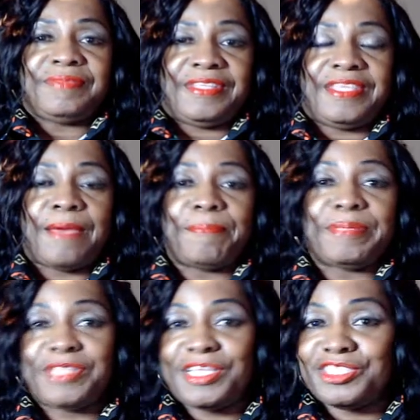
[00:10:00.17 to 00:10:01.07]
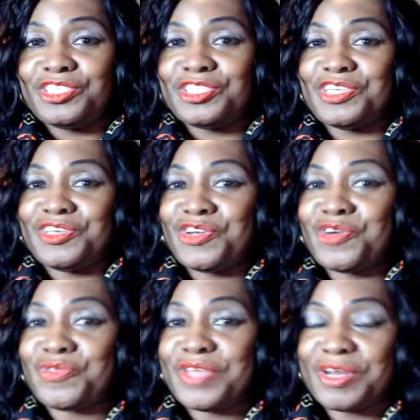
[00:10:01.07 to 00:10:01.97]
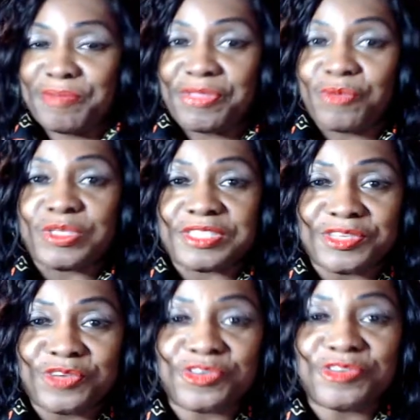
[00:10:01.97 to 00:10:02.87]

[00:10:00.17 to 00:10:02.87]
Yeah, but then she didn't know that her mother wasn't no good